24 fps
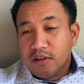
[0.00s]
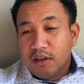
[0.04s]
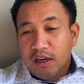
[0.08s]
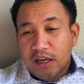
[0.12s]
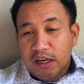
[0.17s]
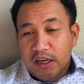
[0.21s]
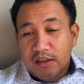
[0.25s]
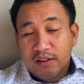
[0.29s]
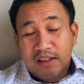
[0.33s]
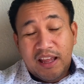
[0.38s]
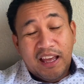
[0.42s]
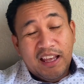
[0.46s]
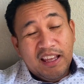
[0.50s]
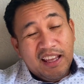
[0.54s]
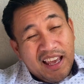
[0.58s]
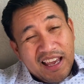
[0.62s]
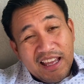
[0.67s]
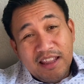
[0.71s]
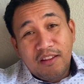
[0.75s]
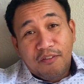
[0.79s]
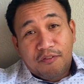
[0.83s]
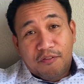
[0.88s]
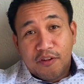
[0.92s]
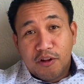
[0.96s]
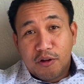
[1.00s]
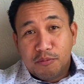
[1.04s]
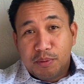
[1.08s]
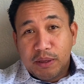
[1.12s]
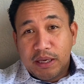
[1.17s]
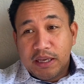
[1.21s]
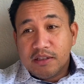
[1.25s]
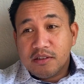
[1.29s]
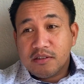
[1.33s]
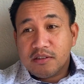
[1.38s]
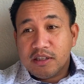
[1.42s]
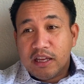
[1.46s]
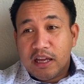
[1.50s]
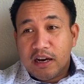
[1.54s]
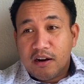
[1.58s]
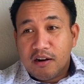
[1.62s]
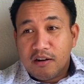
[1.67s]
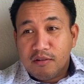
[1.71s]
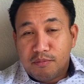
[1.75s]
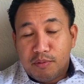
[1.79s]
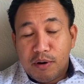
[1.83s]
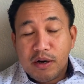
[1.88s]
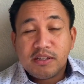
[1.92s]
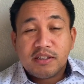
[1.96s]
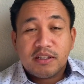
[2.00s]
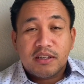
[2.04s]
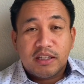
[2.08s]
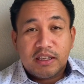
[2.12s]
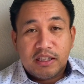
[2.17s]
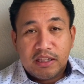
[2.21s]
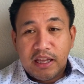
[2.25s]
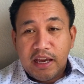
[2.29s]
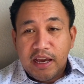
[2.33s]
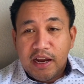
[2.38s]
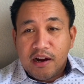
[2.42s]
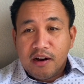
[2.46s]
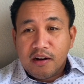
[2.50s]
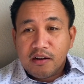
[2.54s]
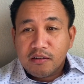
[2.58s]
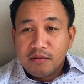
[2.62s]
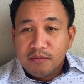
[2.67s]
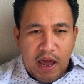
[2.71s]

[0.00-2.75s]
that in the Philippines that are presently there.